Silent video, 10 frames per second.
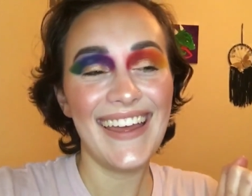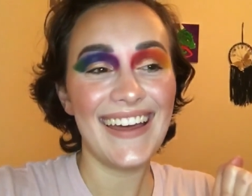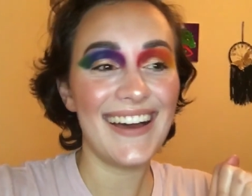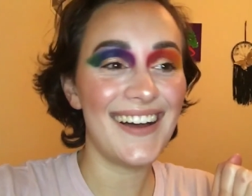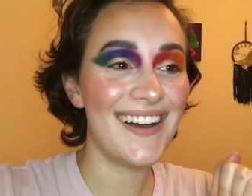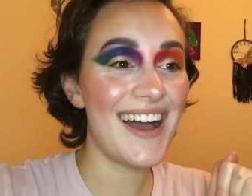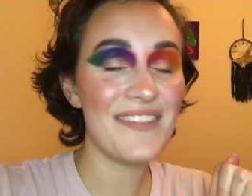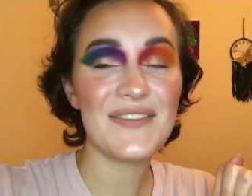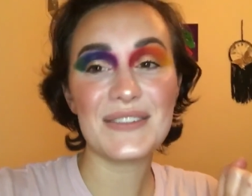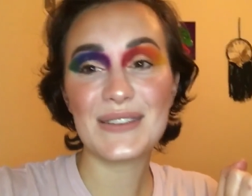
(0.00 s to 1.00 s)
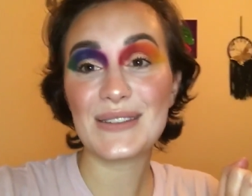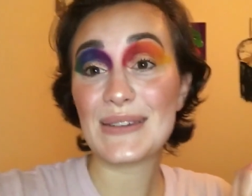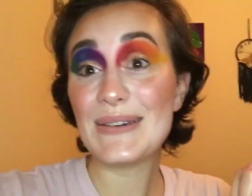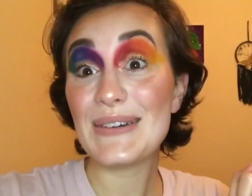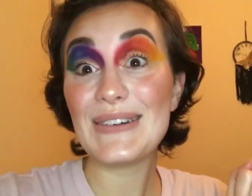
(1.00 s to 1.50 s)
I feel
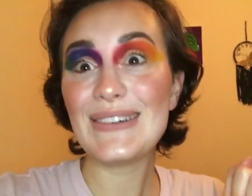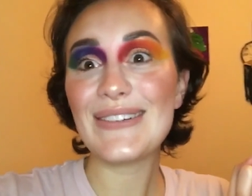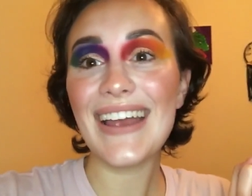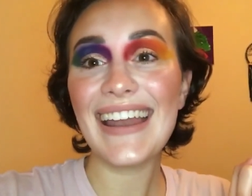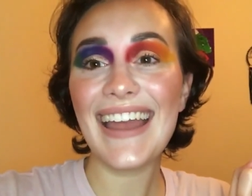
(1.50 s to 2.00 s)
so good right